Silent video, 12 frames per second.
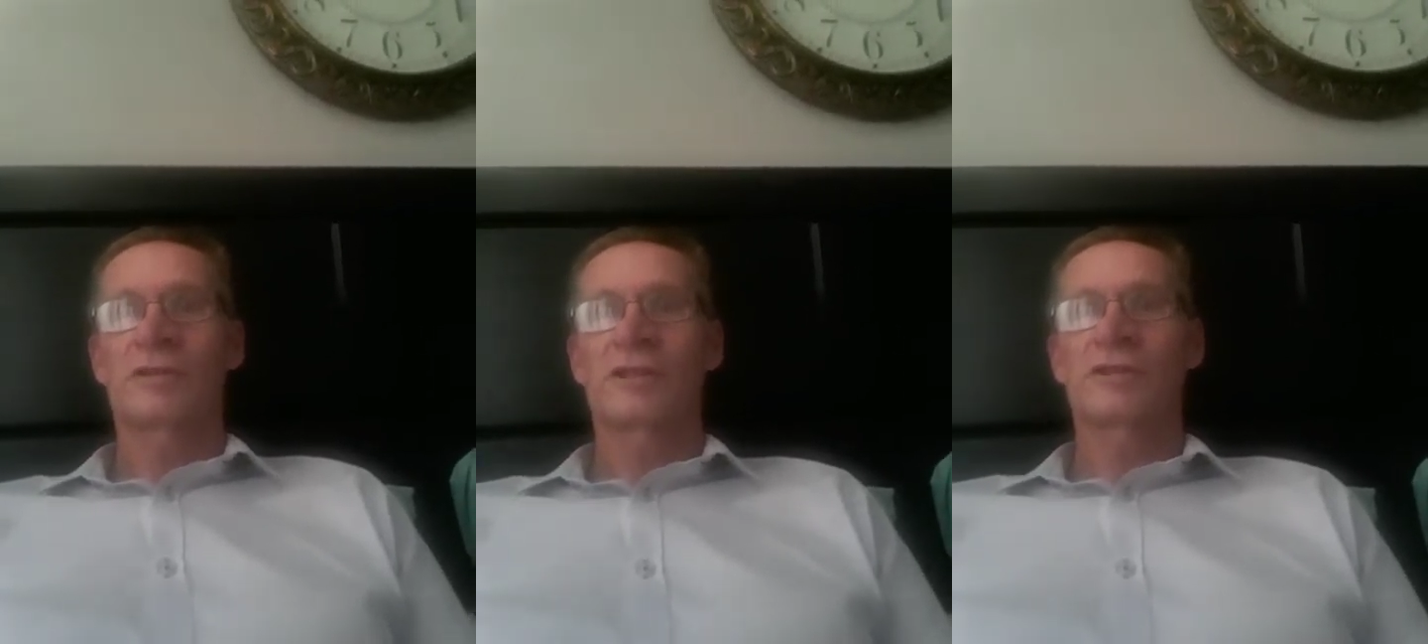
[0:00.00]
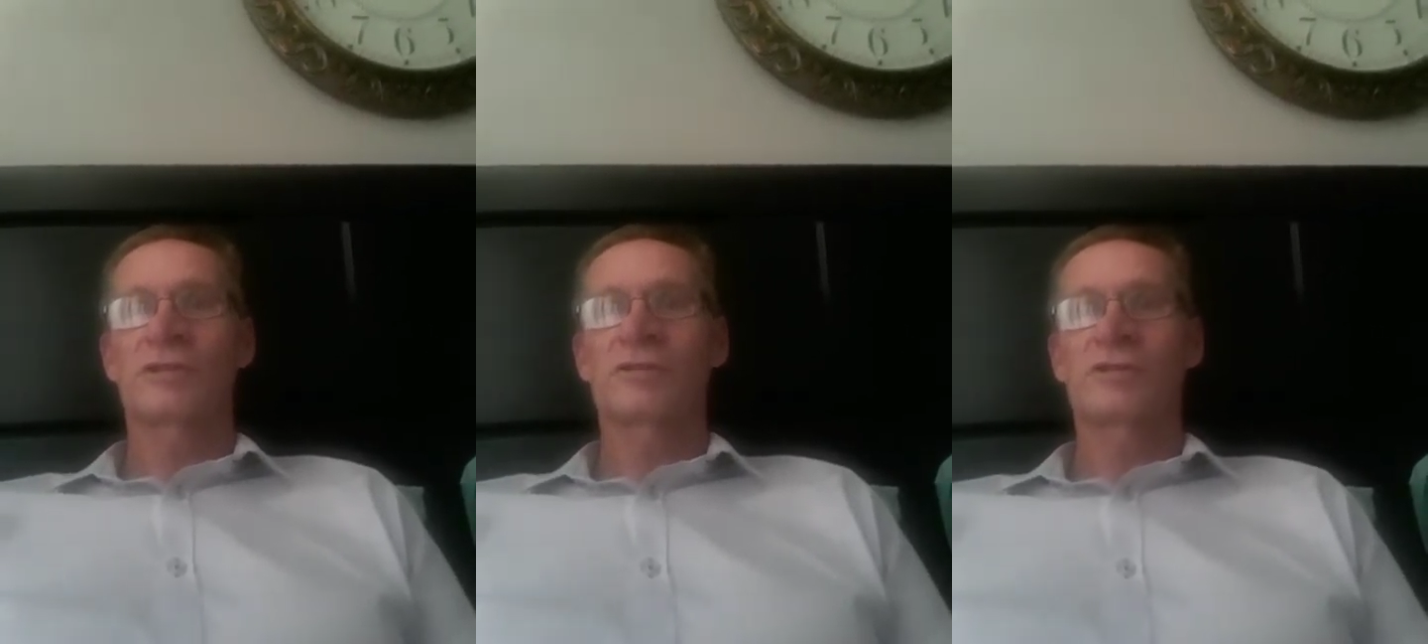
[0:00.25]

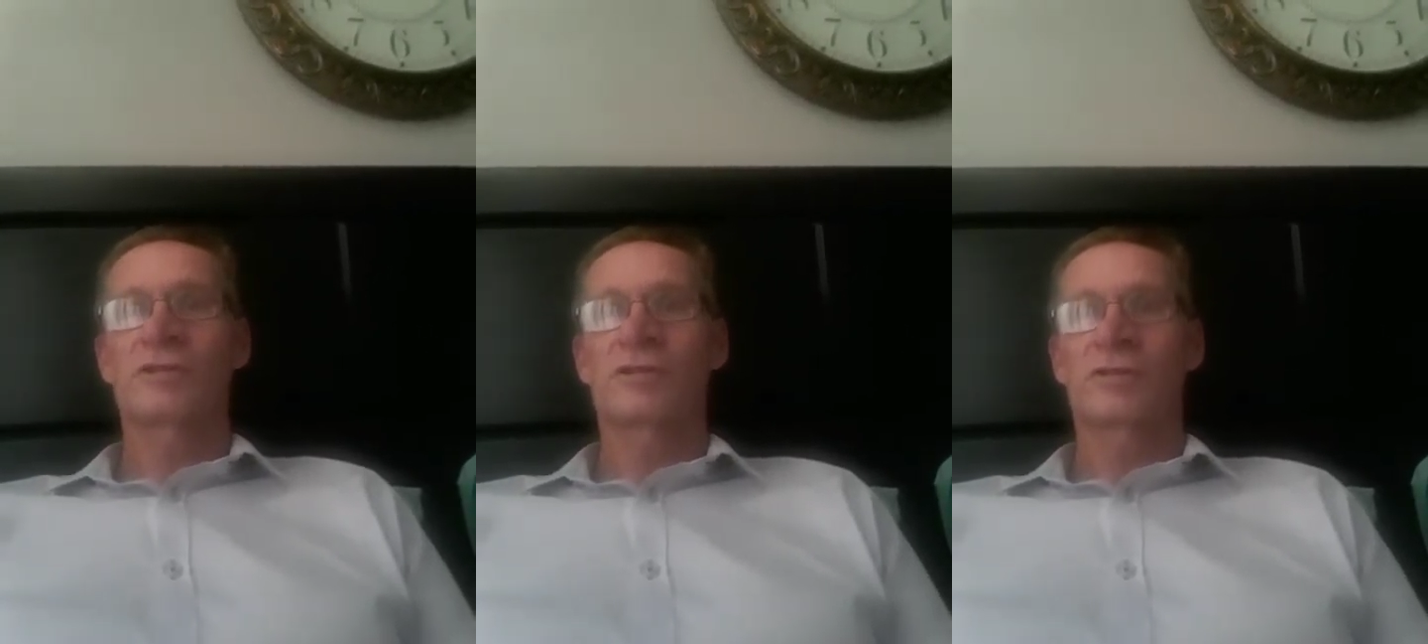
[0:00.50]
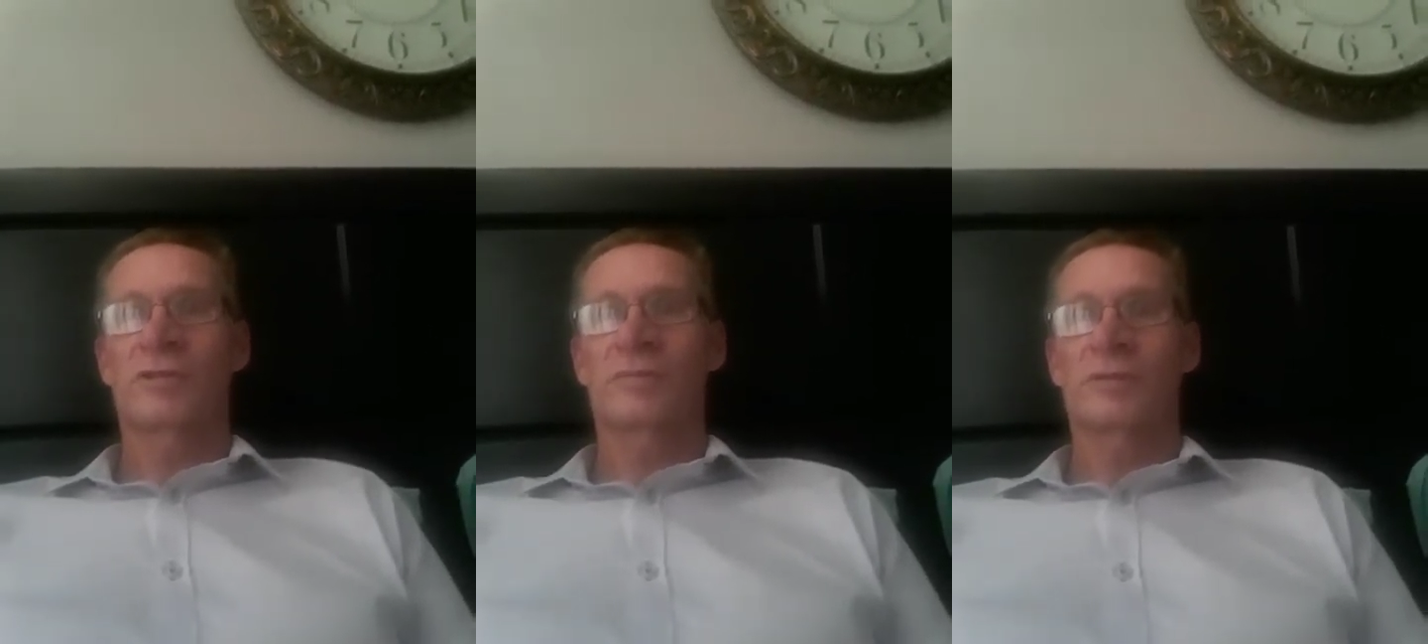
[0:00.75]
Let's use an
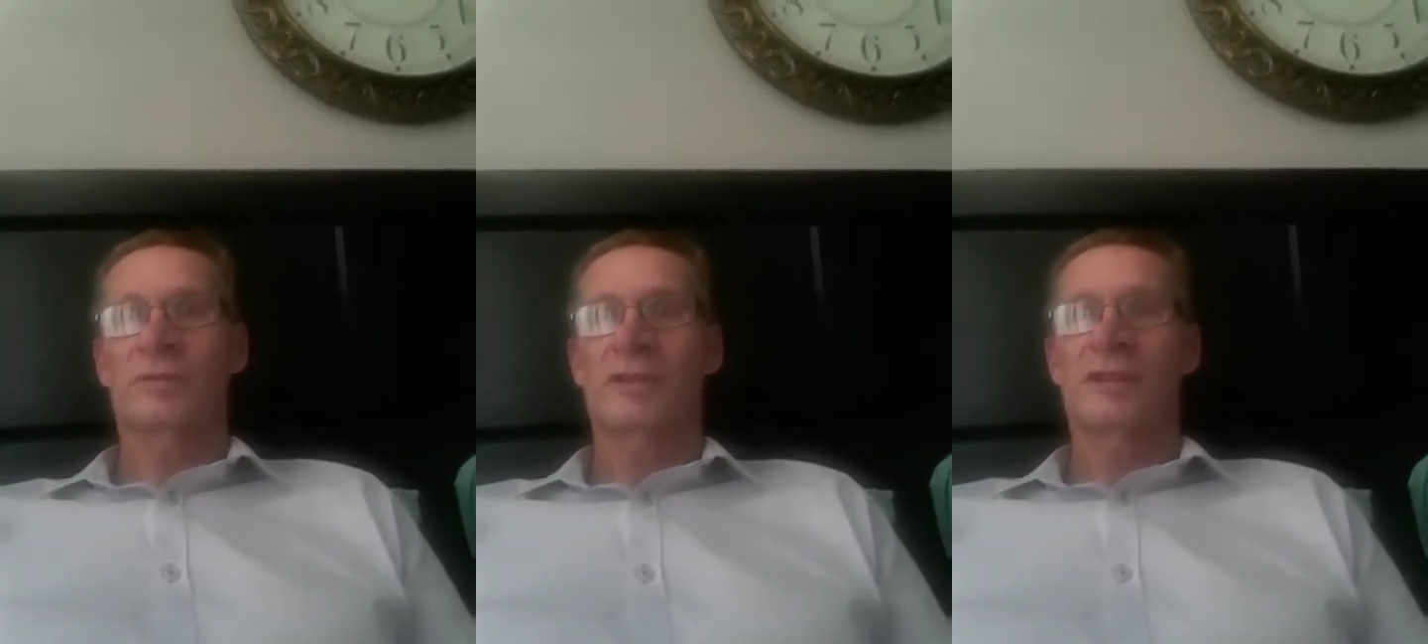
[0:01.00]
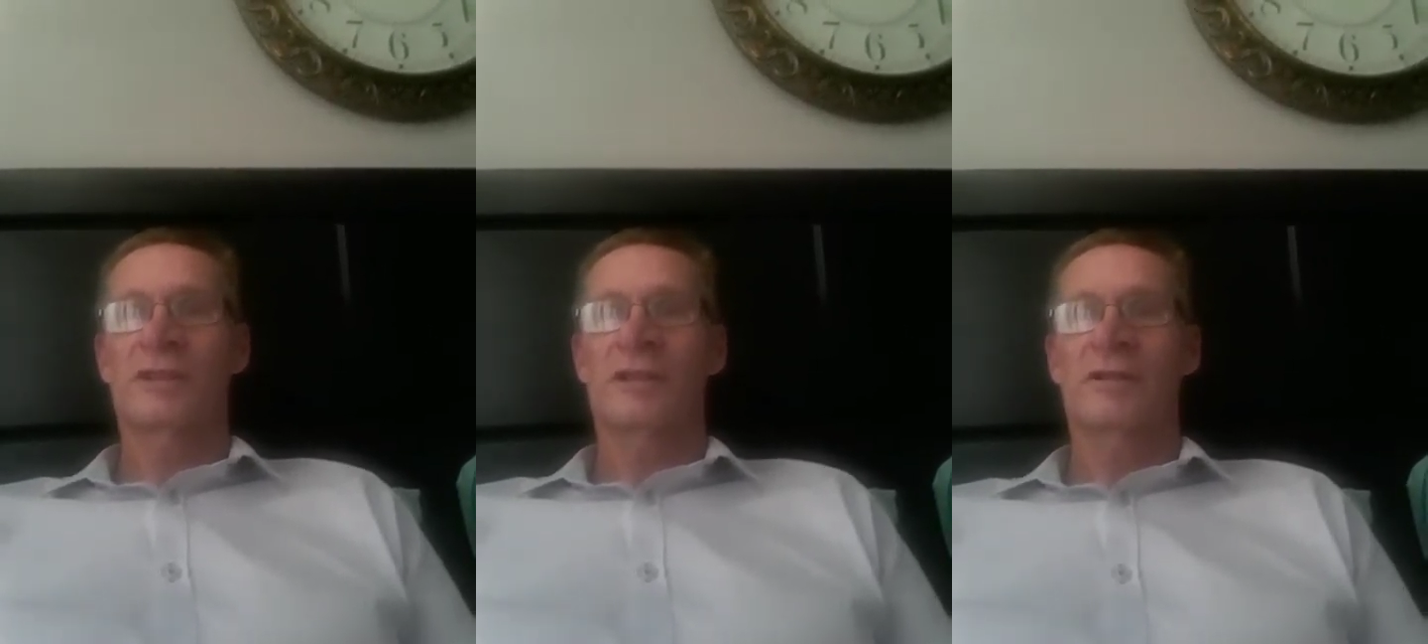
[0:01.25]
example.
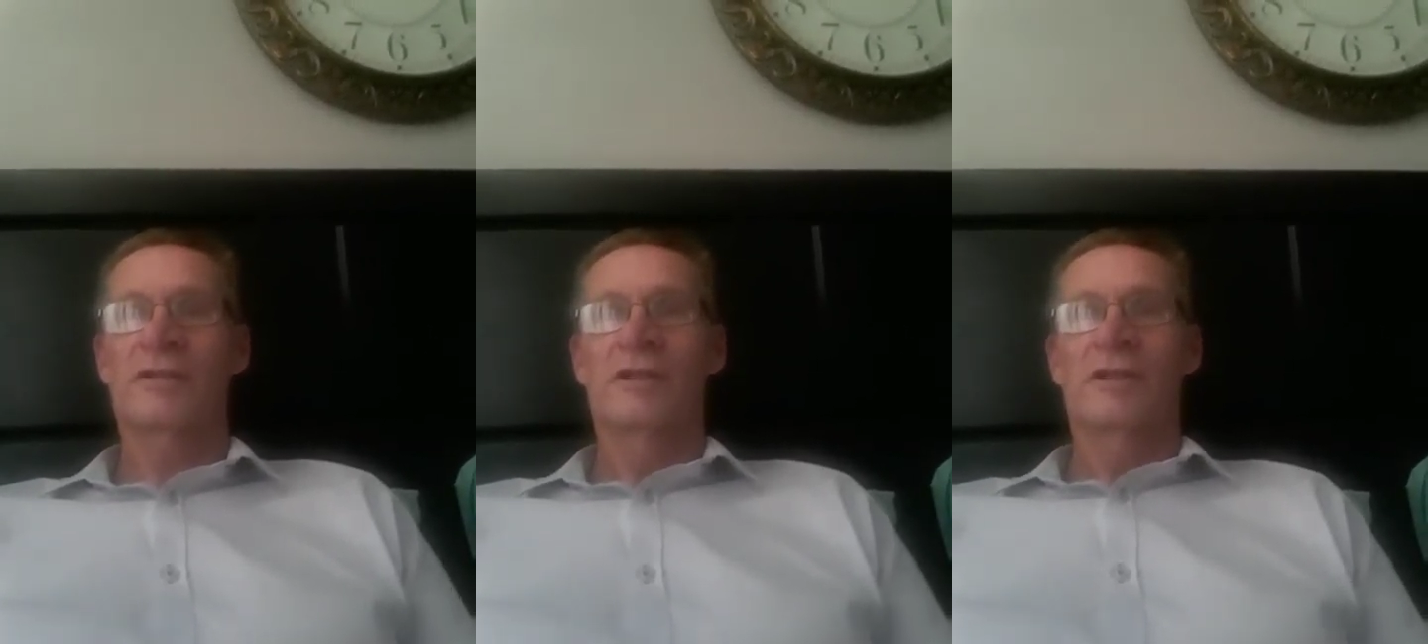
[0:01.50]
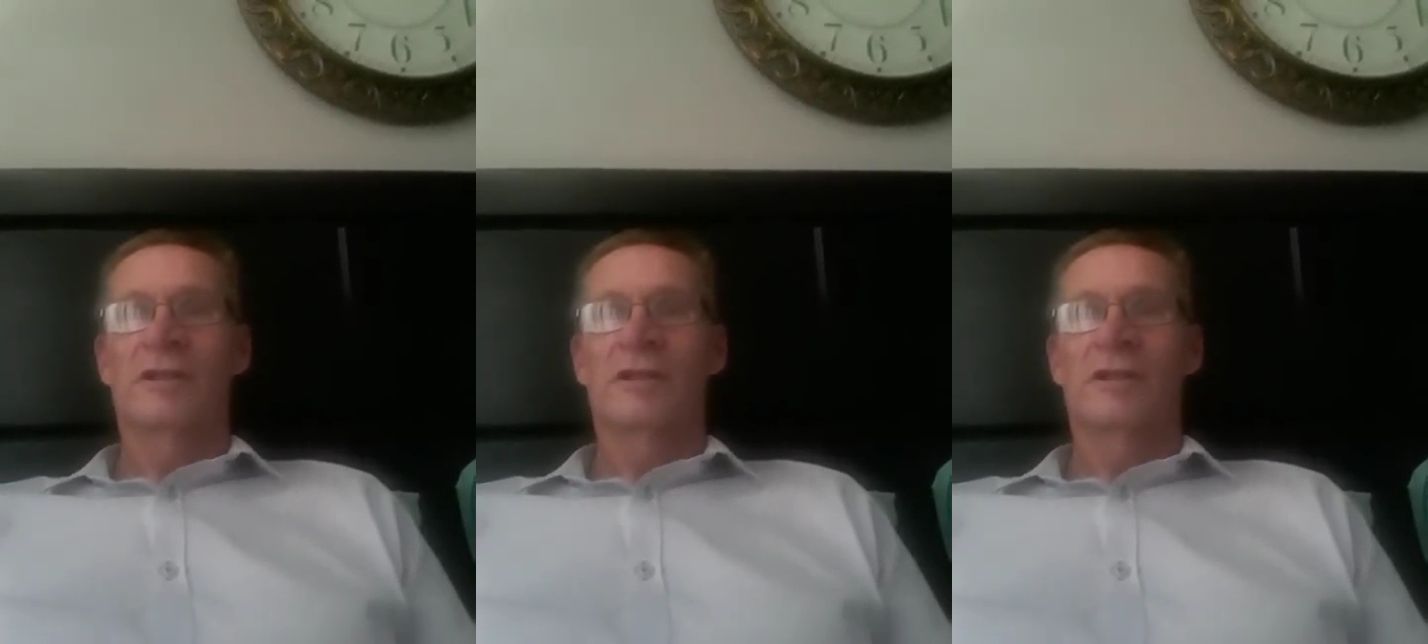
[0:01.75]
Say now